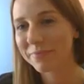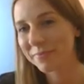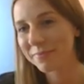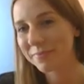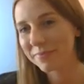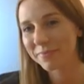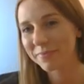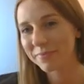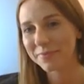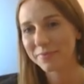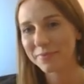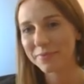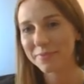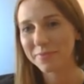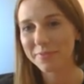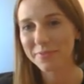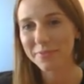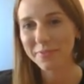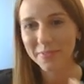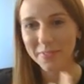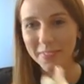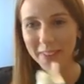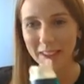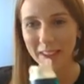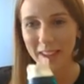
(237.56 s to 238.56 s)

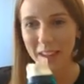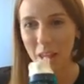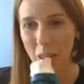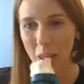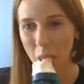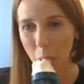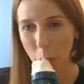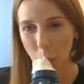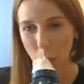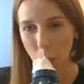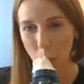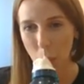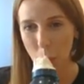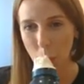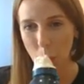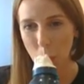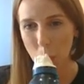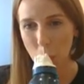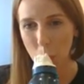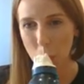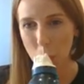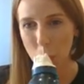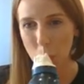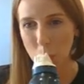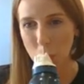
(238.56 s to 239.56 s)

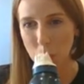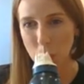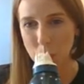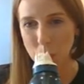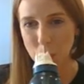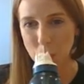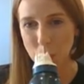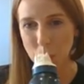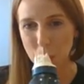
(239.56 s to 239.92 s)
The person shown says nothing.